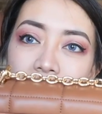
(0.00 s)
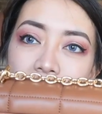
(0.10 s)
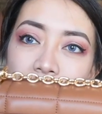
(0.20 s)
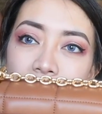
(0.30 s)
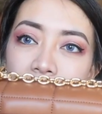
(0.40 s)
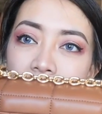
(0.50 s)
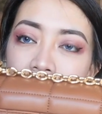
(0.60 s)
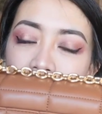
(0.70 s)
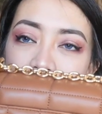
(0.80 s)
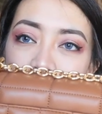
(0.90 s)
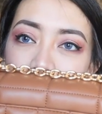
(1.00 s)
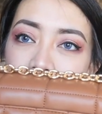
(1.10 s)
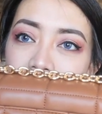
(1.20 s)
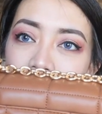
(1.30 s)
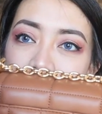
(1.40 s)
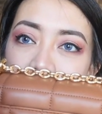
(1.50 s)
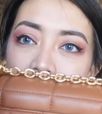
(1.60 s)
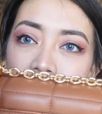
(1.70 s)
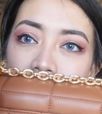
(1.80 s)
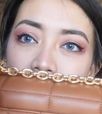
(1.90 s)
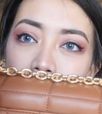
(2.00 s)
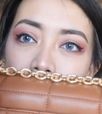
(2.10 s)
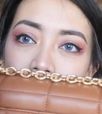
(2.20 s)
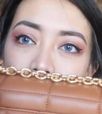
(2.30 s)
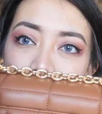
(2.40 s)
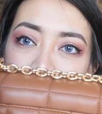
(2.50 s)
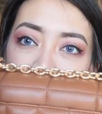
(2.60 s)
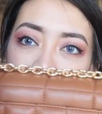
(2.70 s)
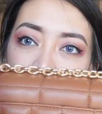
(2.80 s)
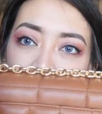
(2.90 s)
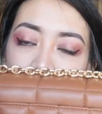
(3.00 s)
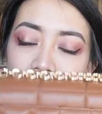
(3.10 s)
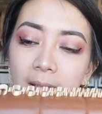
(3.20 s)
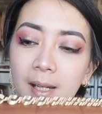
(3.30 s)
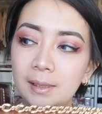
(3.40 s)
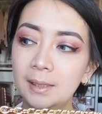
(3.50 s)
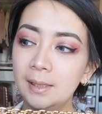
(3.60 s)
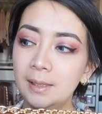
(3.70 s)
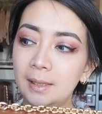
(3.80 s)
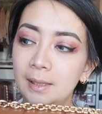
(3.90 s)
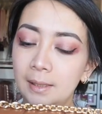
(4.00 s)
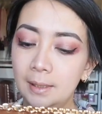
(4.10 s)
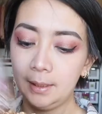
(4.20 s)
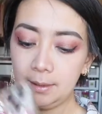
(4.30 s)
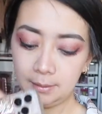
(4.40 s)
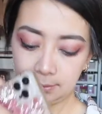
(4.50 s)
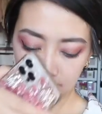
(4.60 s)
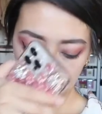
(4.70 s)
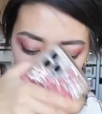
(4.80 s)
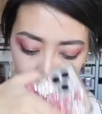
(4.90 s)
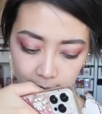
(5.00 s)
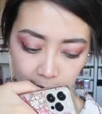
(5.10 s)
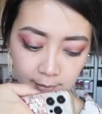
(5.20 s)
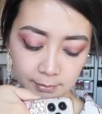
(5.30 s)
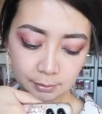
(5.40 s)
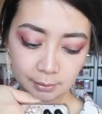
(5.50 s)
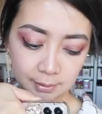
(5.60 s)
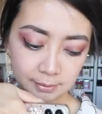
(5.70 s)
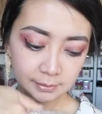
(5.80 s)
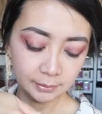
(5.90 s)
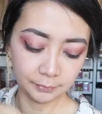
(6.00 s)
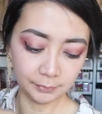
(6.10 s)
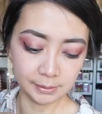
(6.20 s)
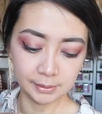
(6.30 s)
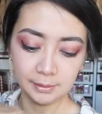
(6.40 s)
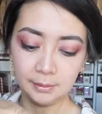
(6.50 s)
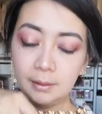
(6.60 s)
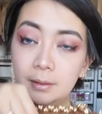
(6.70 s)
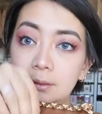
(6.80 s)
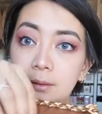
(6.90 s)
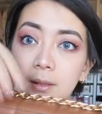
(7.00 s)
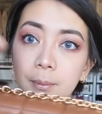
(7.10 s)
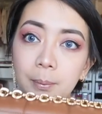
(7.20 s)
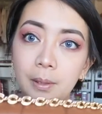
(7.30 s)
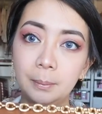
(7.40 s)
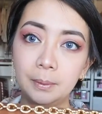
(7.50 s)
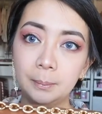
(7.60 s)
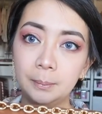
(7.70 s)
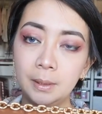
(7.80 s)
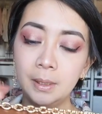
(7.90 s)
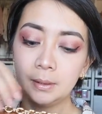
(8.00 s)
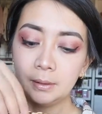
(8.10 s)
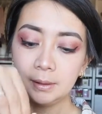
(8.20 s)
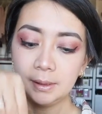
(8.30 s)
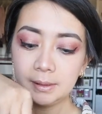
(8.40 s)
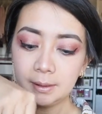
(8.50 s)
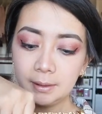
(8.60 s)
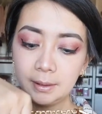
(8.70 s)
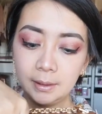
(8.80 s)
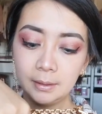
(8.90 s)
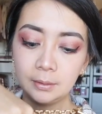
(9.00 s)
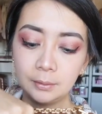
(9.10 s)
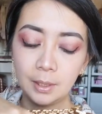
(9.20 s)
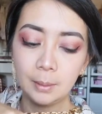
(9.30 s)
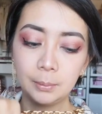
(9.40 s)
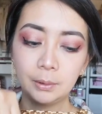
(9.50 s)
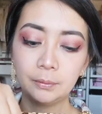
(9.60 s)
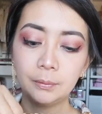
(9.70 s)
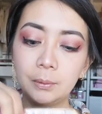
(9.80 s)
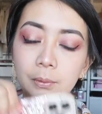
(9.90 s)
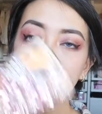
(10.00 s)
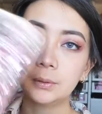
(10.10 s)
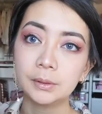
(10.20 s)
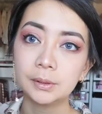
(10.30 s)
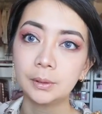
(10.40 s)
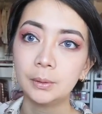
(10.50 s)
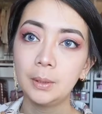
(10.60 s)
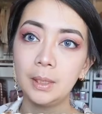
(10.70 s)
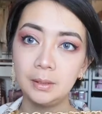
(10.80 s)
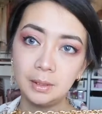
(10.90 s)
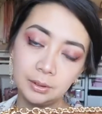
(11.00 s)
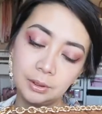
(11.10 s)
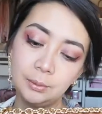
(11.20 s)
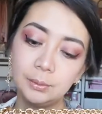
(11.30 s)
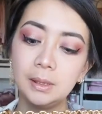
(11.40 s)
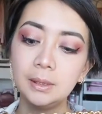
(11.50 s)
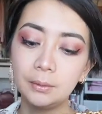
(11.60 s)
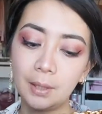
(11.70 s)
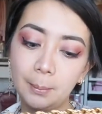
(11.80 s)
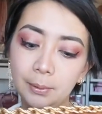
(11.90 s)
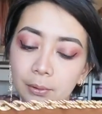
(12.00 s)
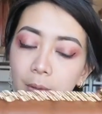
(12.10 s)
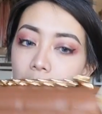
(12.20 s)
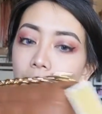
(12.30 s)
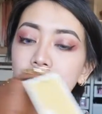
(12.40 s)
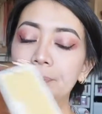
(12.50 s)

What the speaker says: of customization here, pink bling and all of that. And yeah, so that still fits in there. Not a problem. Could easily grab your phone also and then use it, grab and go.